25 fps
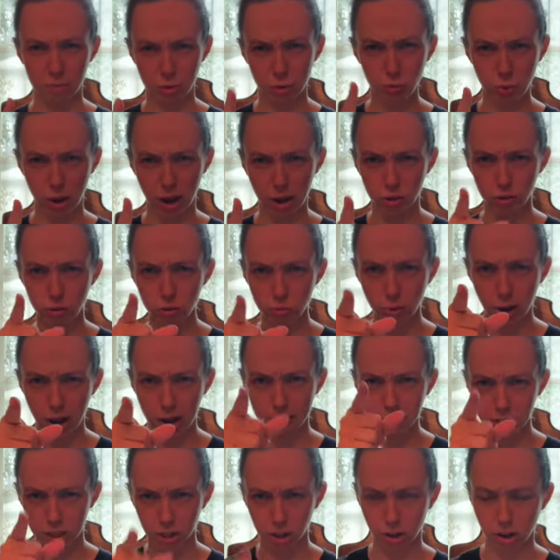You, you
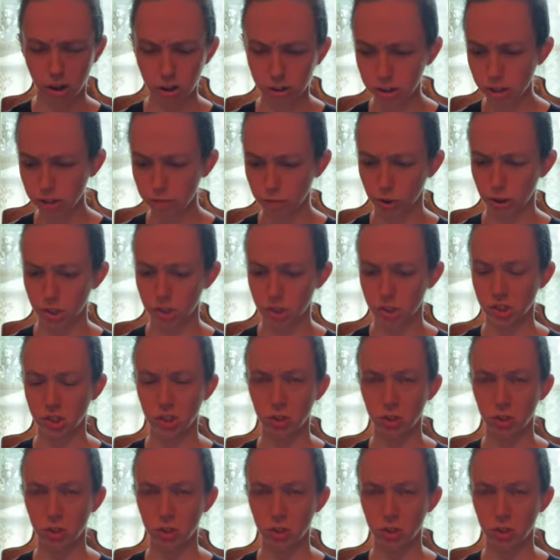have an ugly voice.